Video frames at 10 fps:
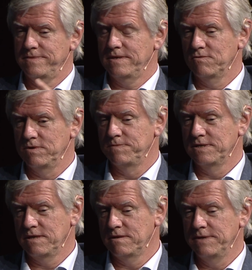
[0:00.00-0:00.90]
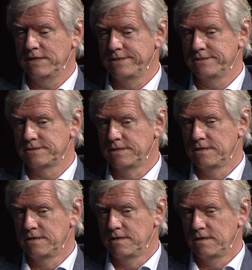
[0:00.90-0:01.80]
equipment and the buildings.
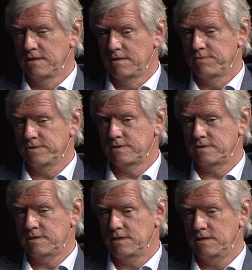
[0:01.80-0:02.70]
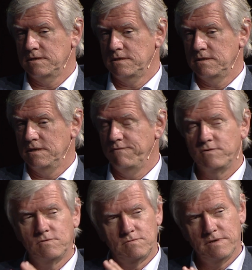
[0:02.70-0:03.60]
But if
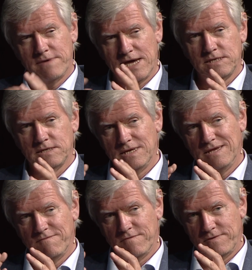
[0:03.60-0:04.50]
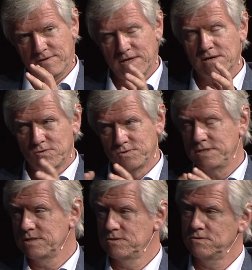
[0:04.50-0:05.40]
you imagine everything that goes
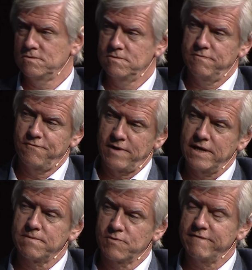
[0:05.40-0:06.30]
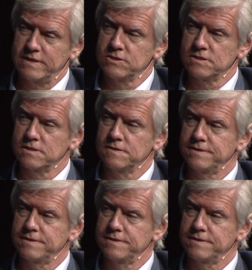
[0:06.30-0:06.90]
into fire prevention